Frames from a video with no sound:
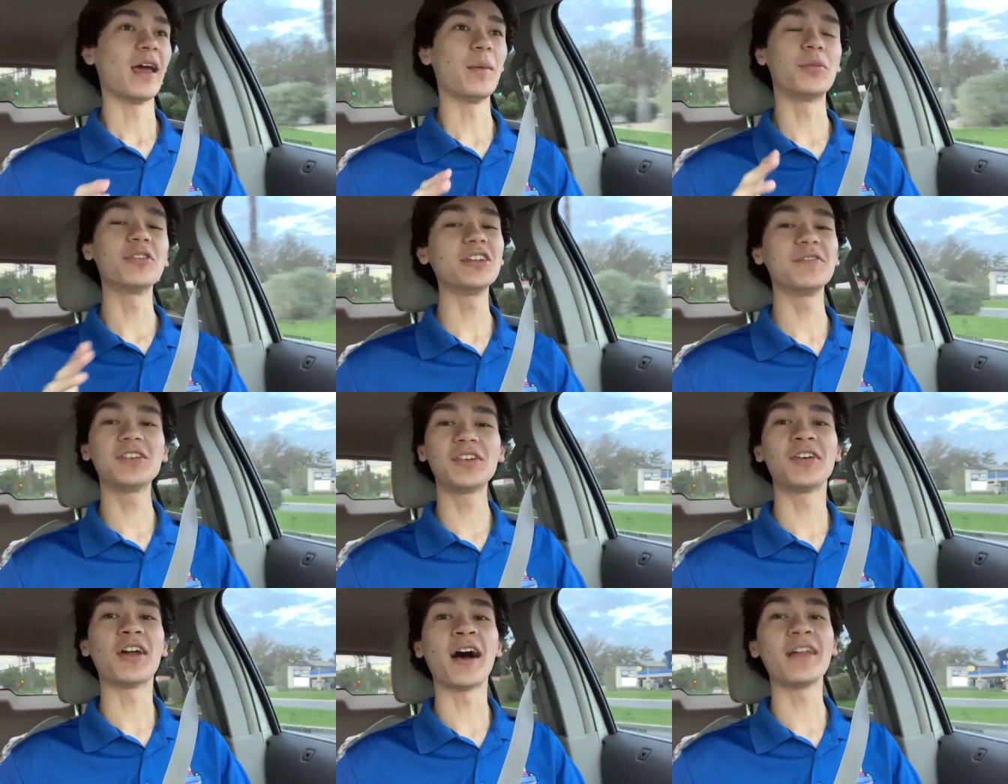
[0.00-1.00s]
And believe it
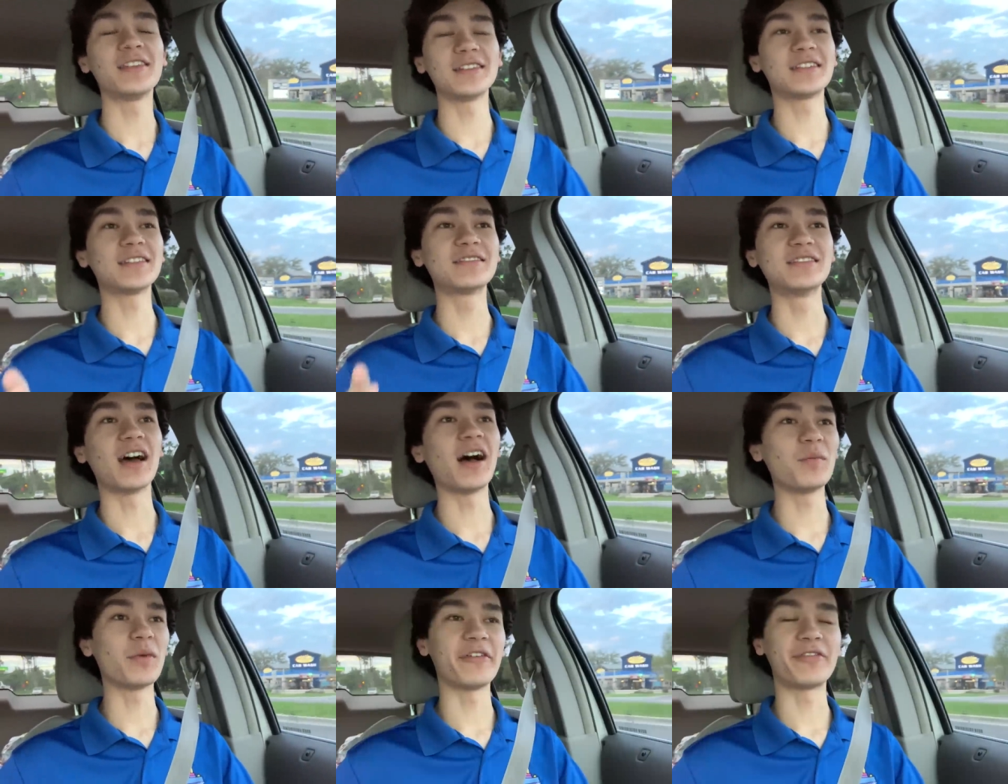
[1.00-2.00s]
or not, this is
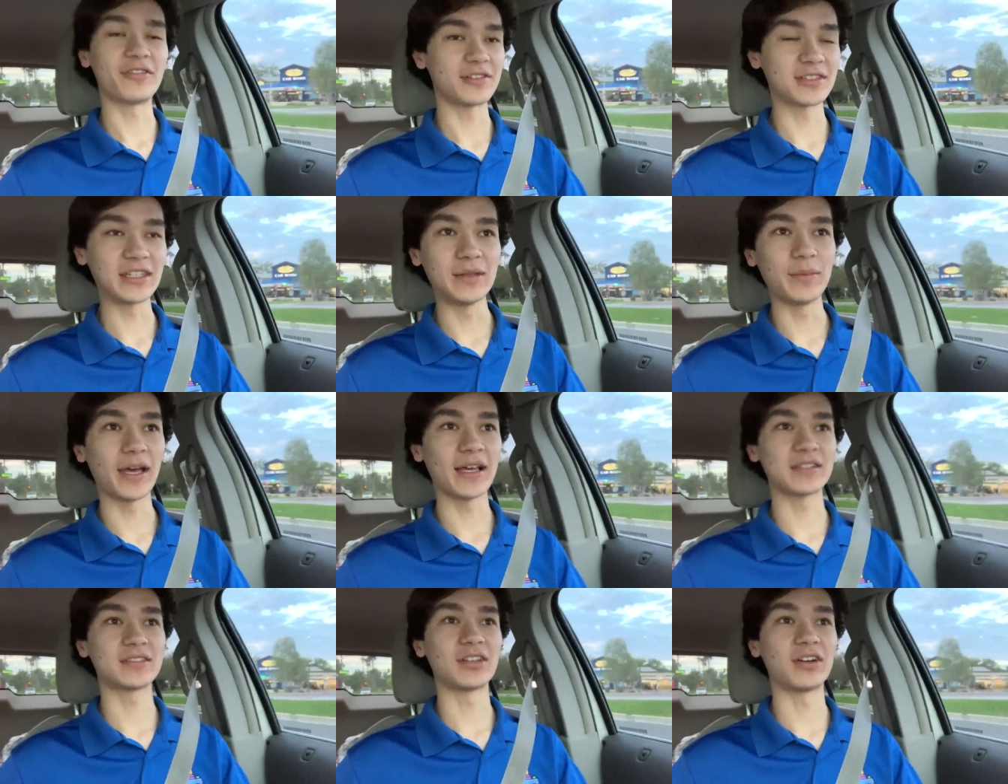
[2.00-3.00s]
not my first
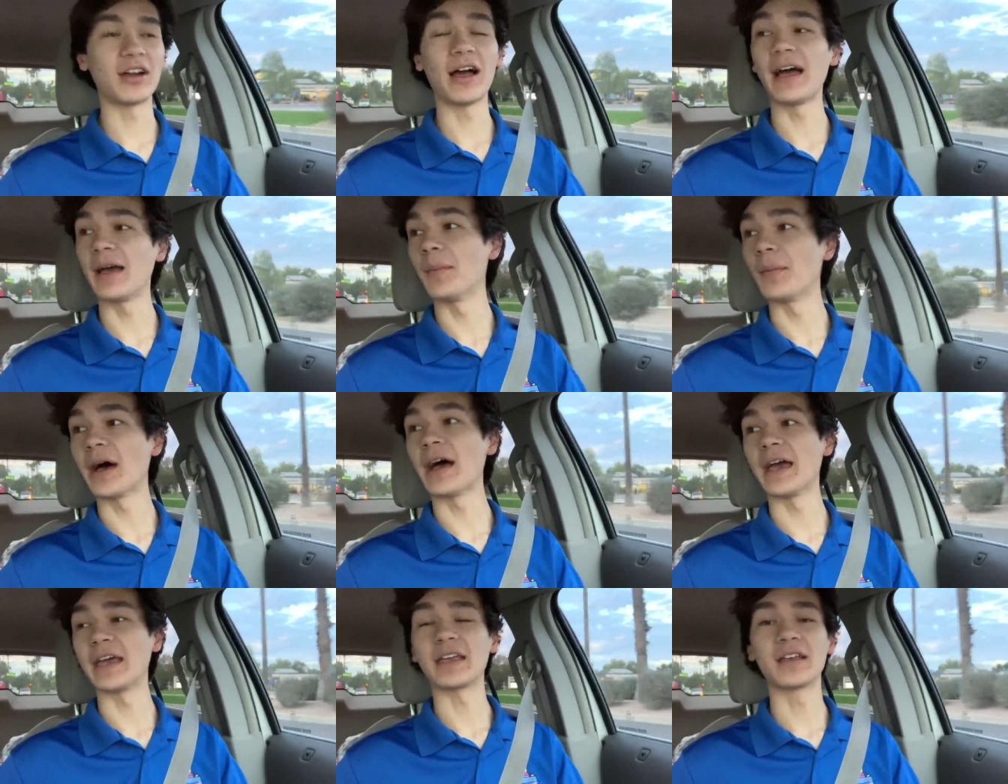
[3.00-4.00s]
Keymaster I am
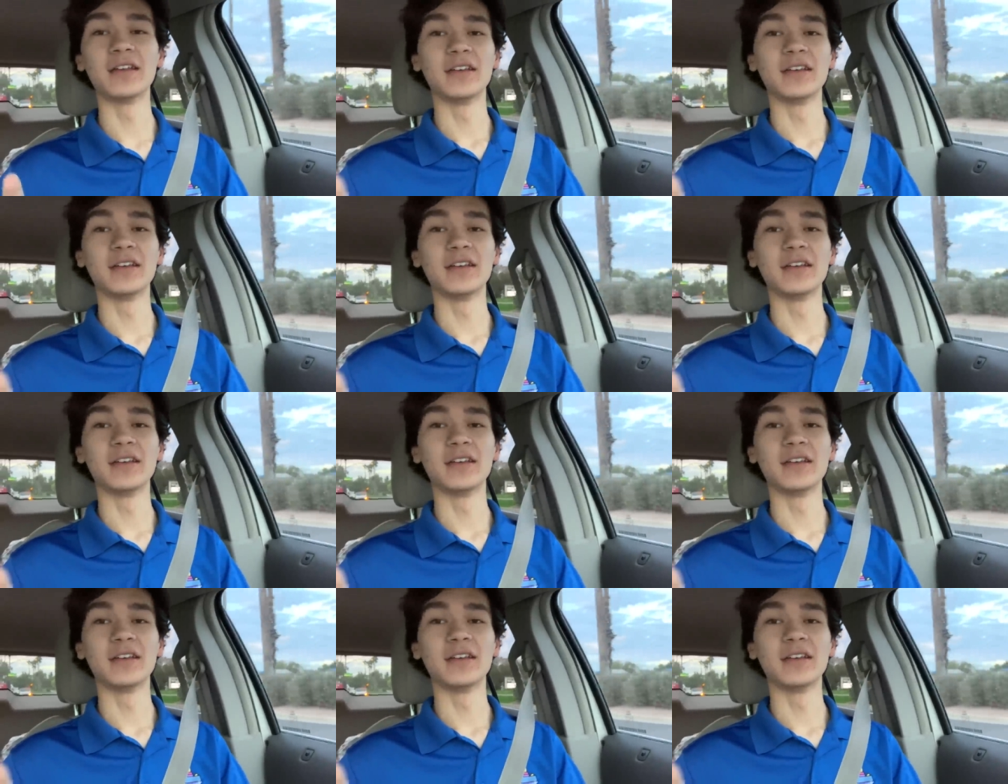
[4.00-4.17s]
buying.